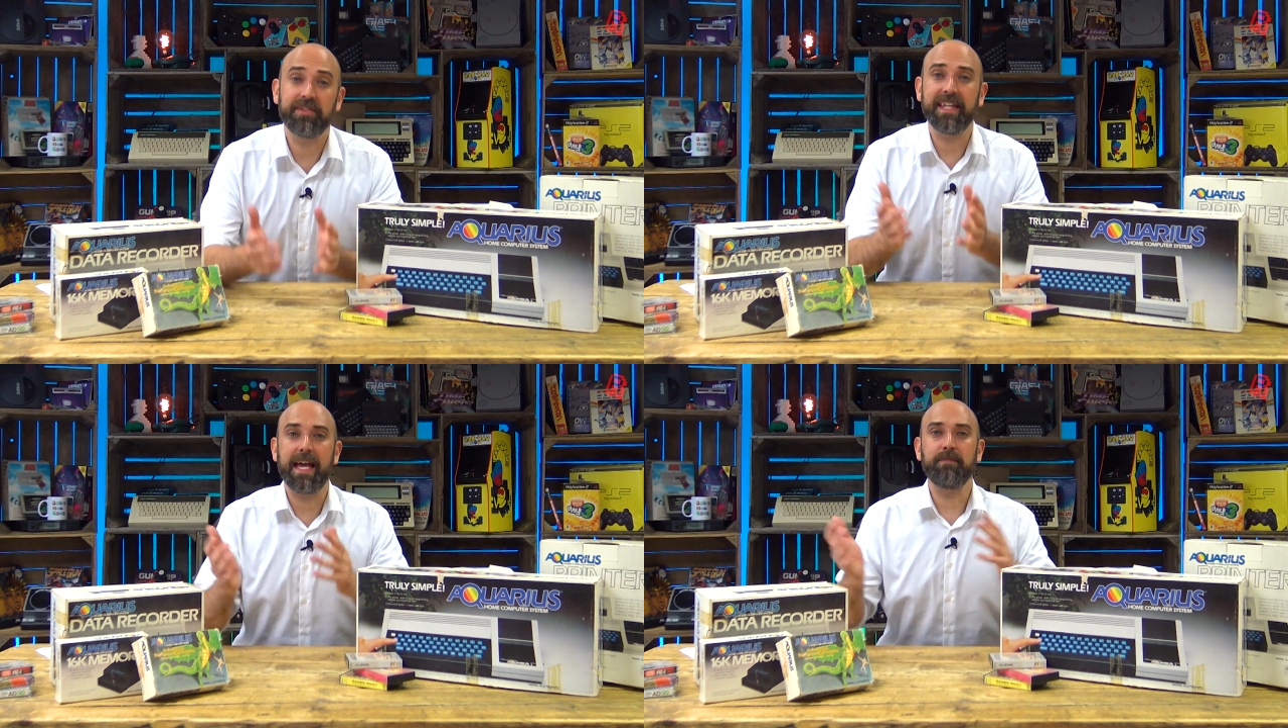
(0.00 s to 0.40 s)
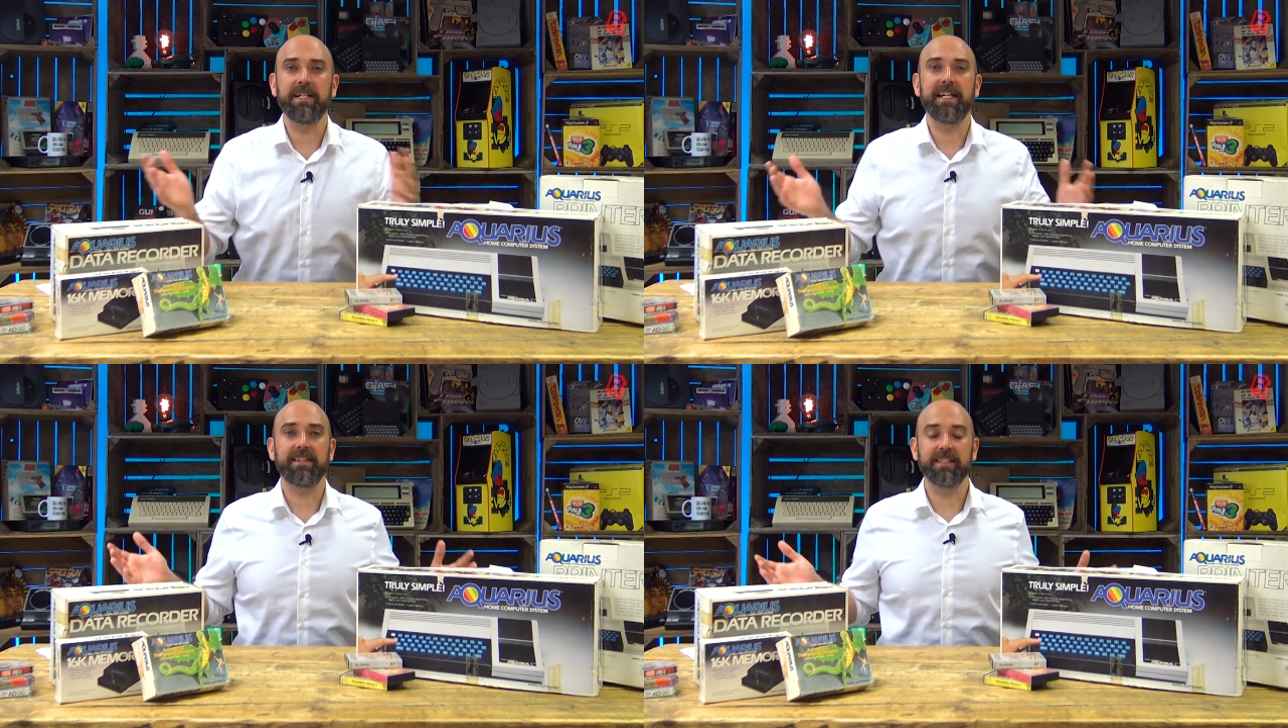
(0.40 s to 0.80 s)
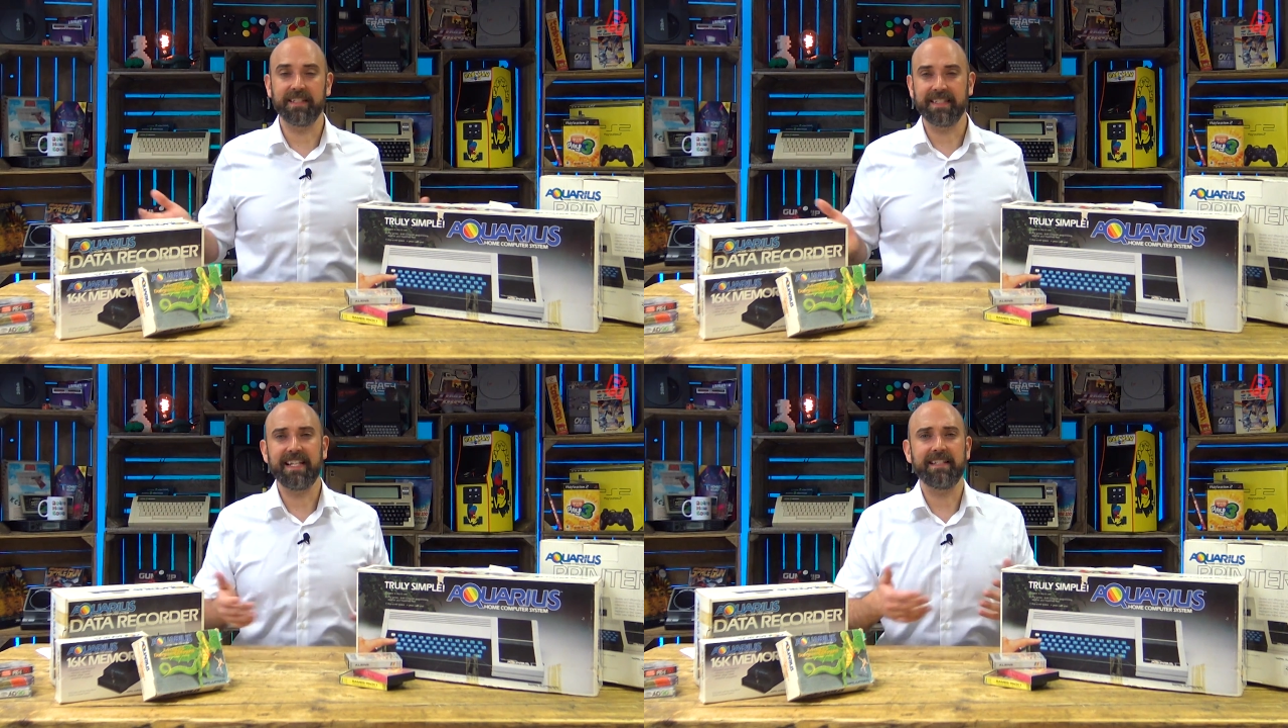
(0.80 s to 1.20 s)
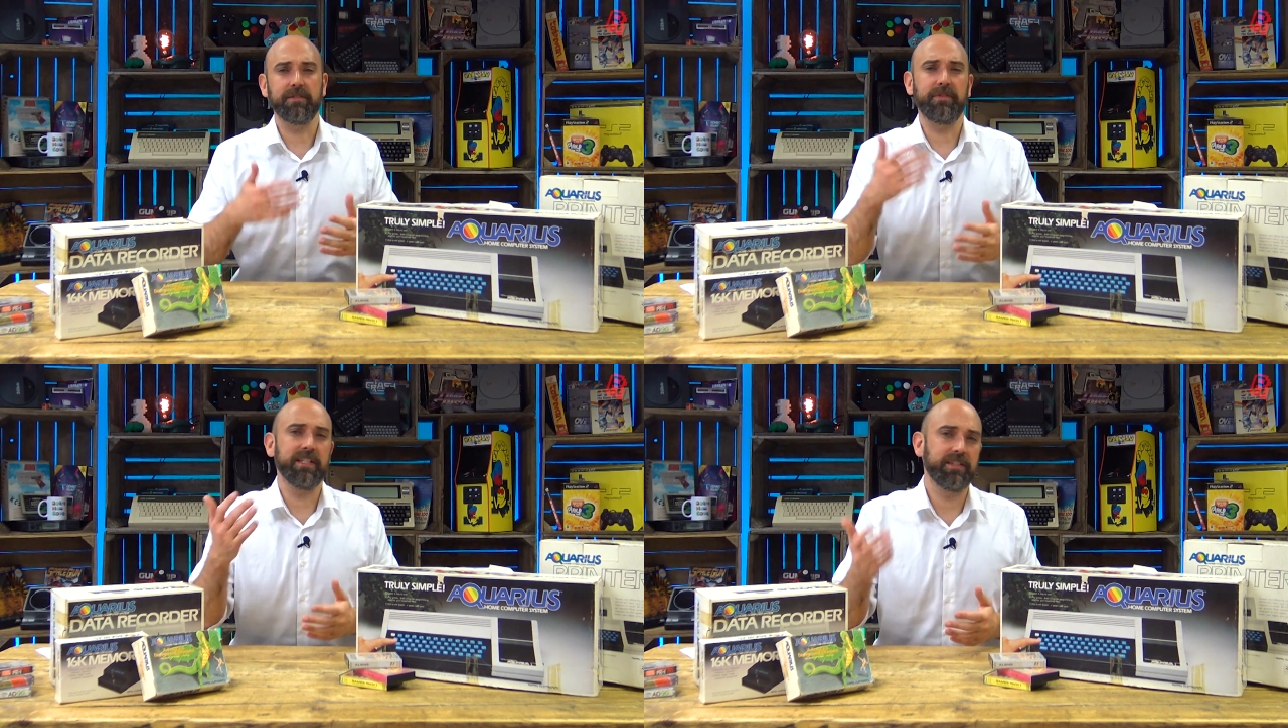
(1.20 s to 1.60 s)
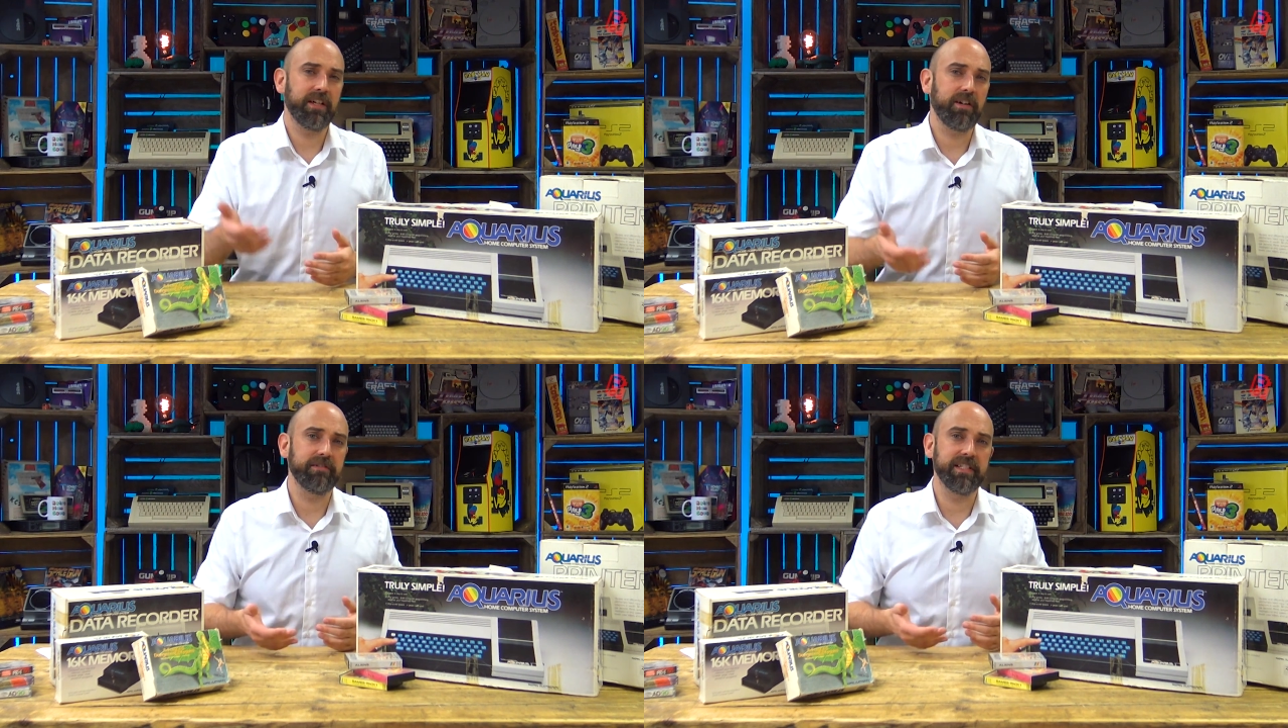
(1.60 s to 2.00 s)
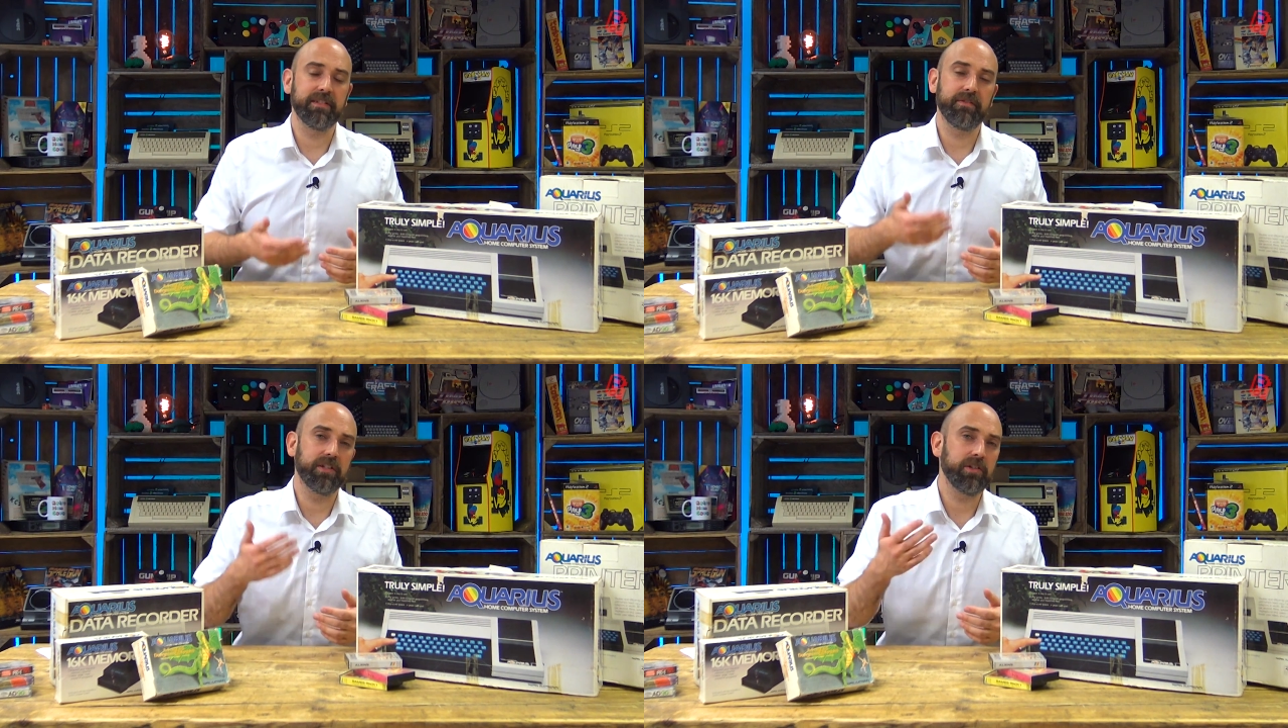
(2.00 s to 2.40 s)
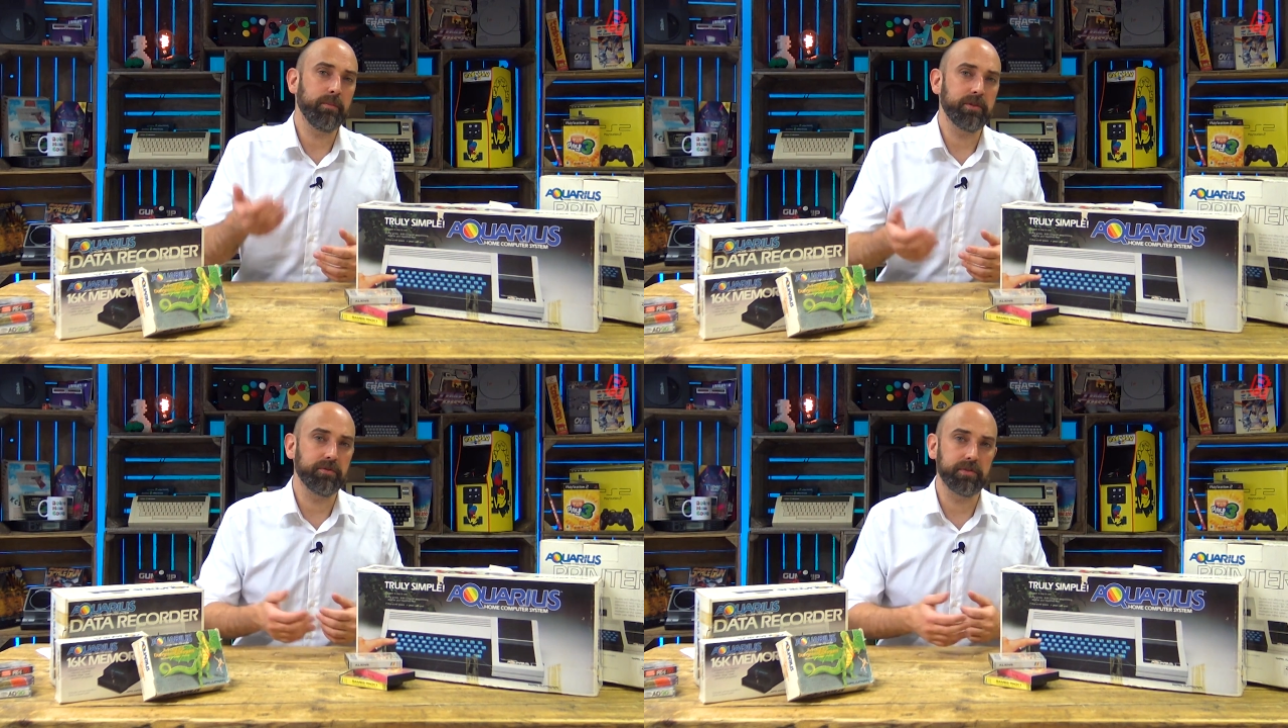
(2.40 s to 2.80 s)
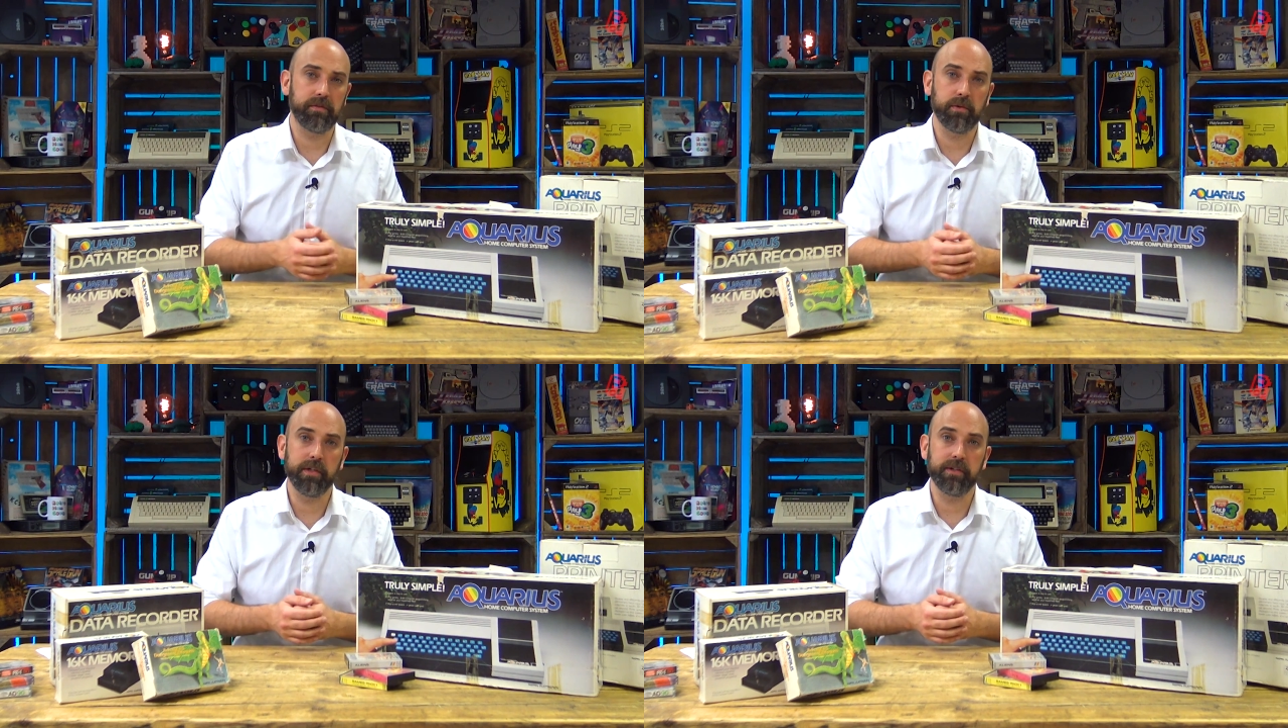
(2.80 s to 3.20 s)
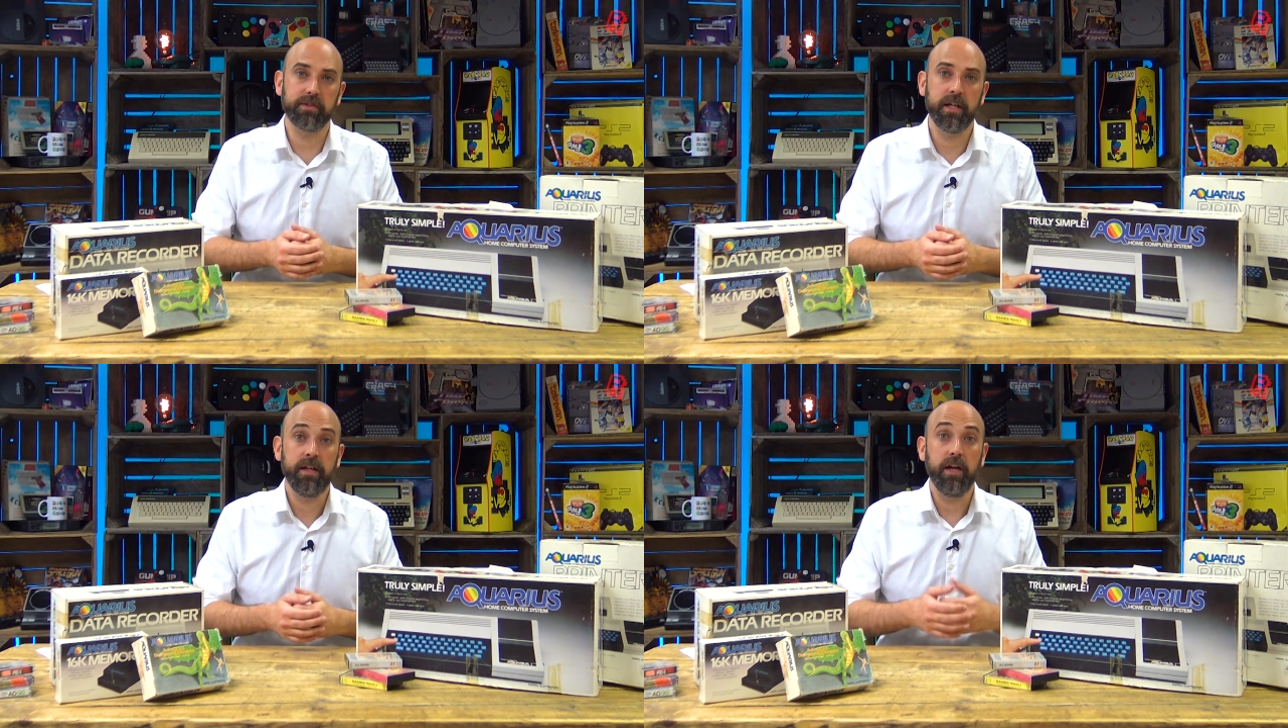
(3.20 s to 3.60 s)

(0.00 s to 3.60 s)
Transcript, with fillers: Could they emulate the success of the Ataris, of the Commodores of the world,